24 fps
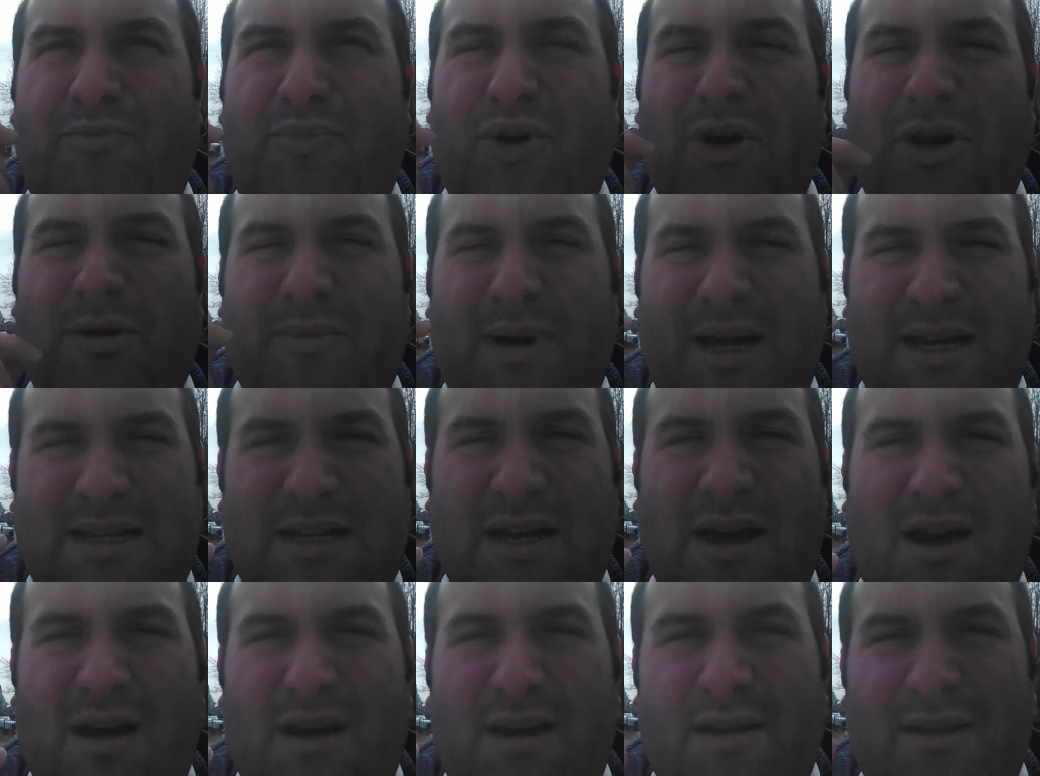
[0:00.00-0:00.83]
putting my
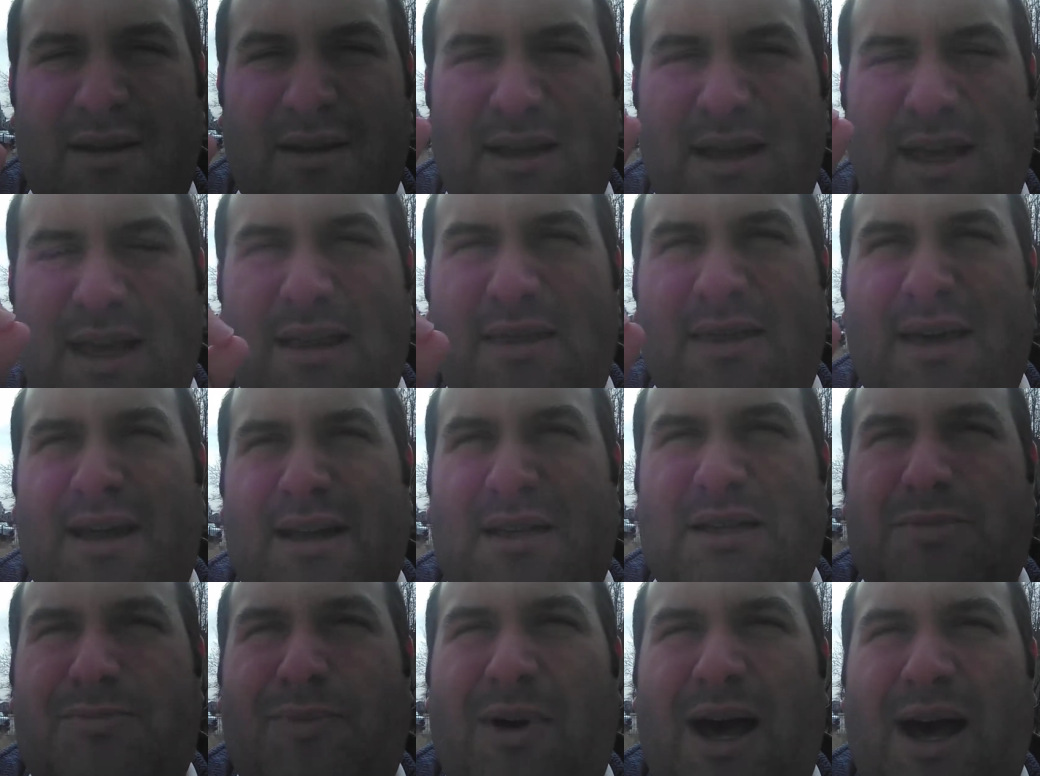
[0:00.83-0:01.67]
tongue in that
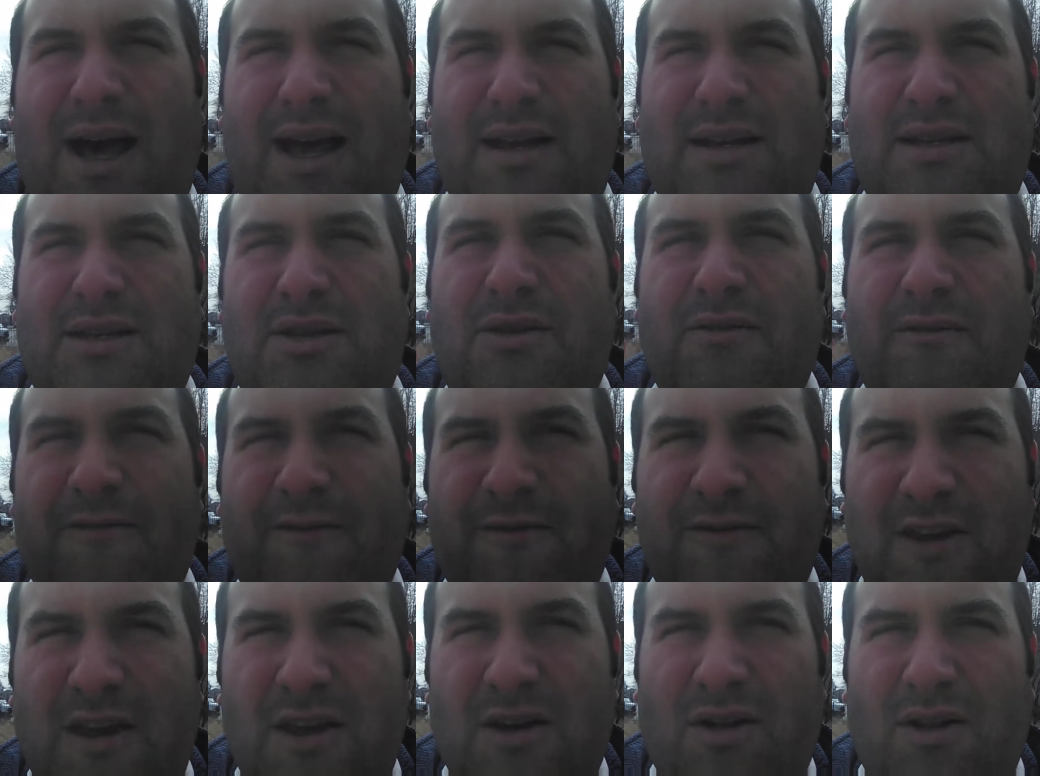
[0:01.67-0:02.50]
spot to
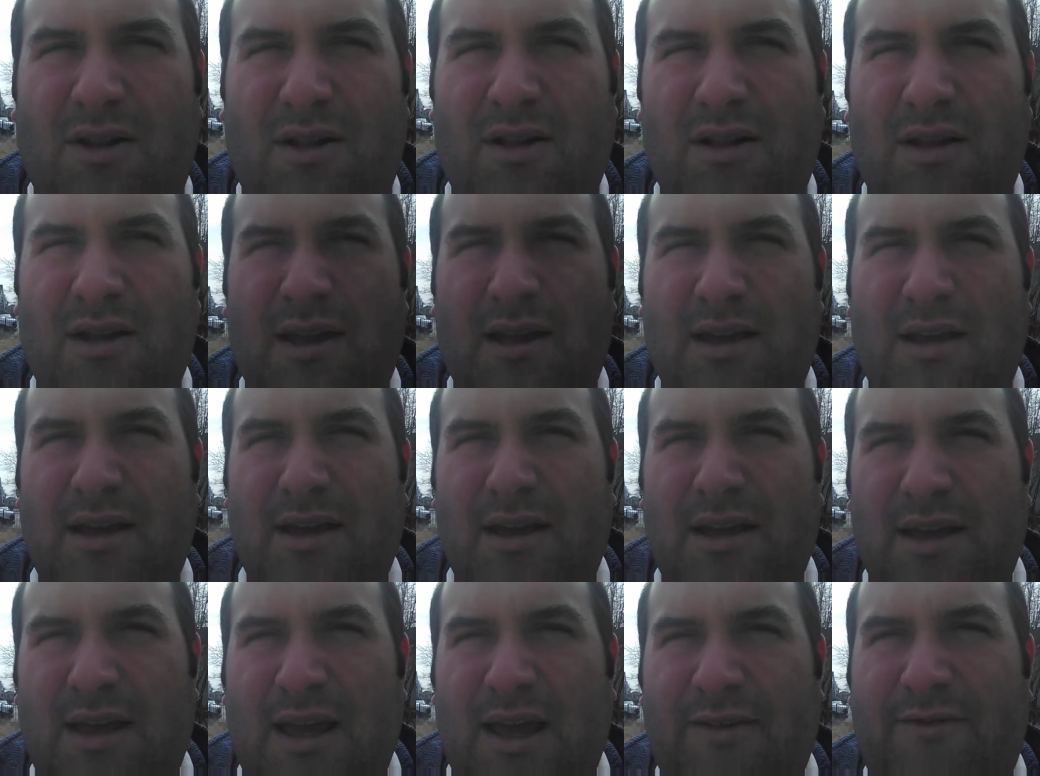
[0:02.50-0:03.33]
feel
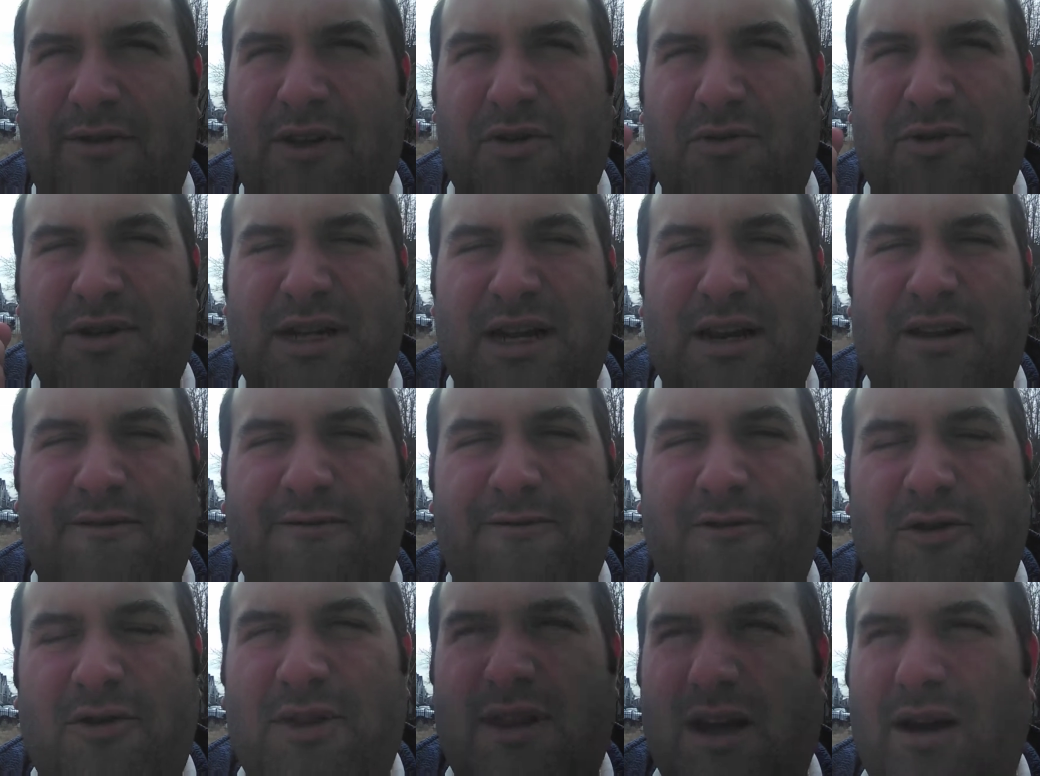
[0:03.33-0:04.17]
if there was any
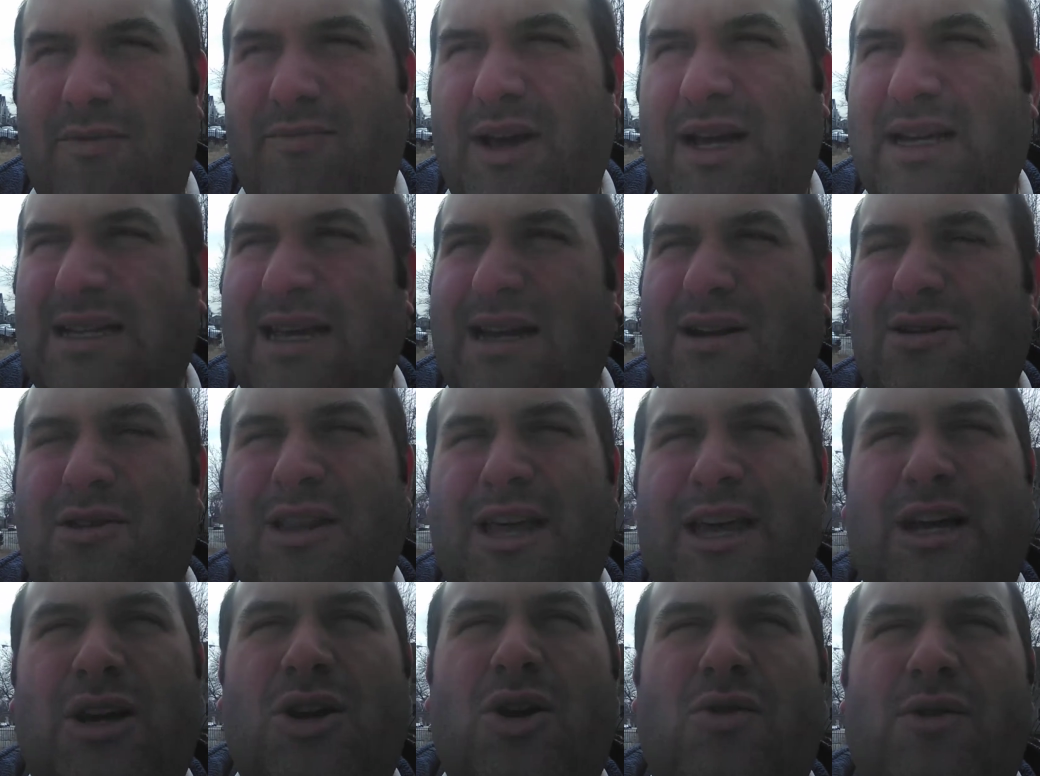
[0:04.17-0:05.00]
food there, because I don't
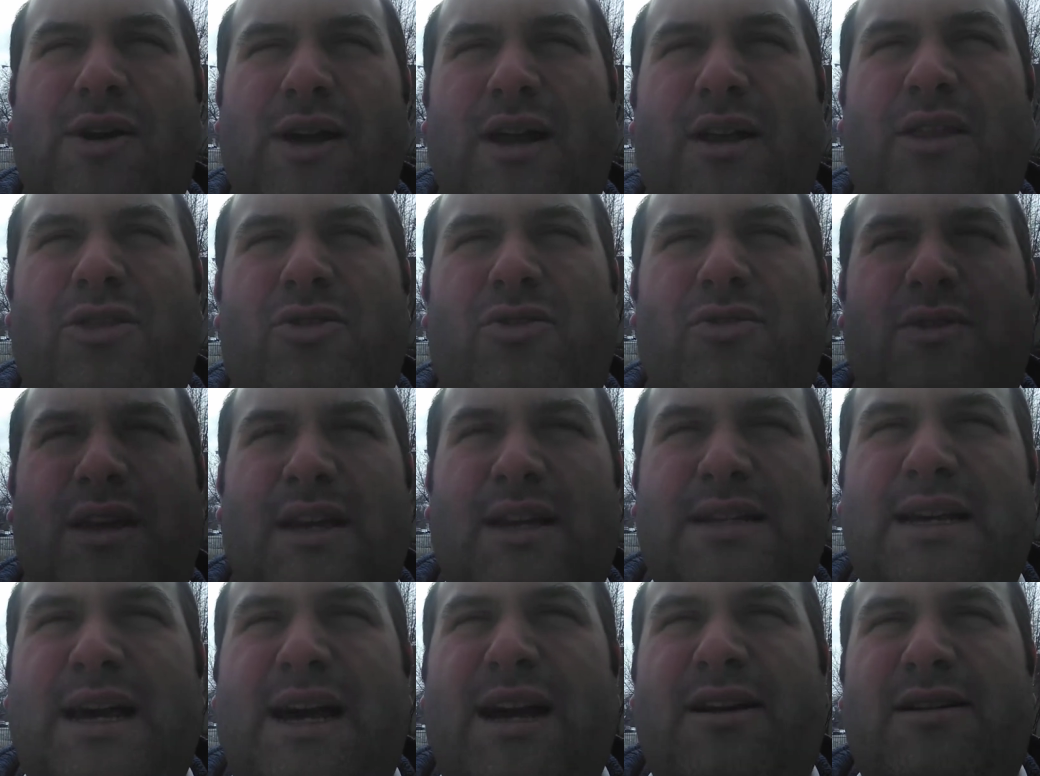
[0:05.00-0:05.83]
like going through the
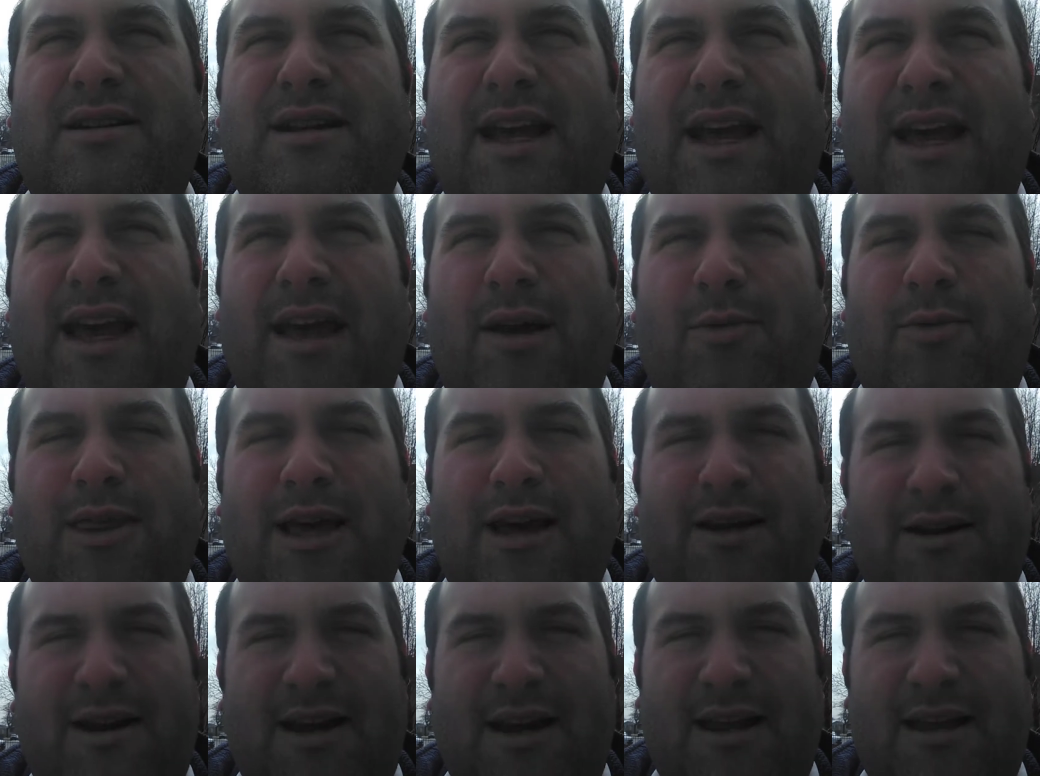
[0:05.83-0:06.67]
entire day
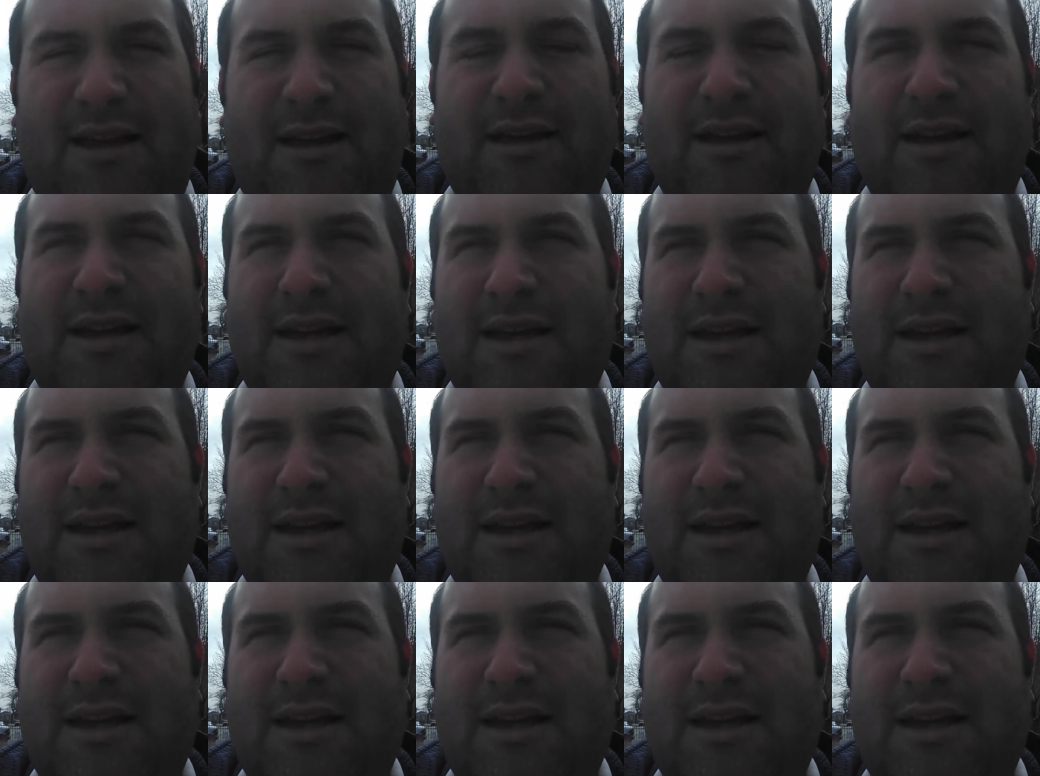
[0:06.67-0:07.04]
without any